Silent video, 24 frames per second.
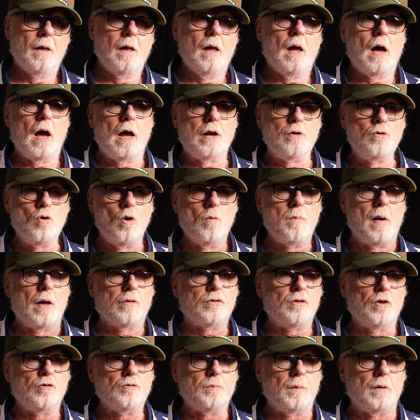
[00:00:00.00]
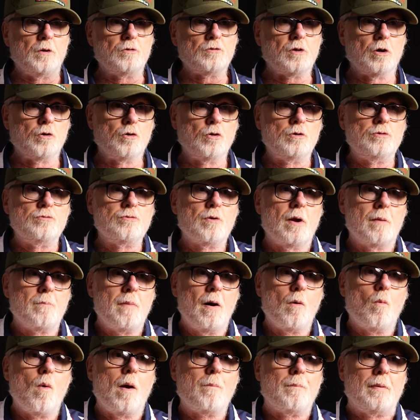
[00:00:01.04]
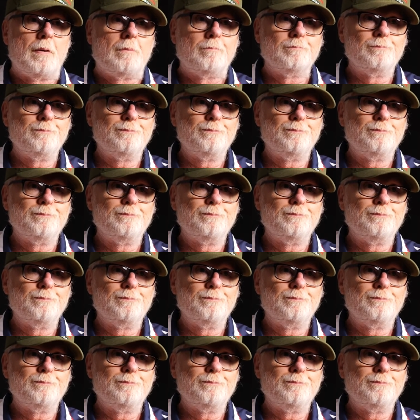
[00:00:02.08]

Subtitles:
I knew about this because I couldn't grab my weapon.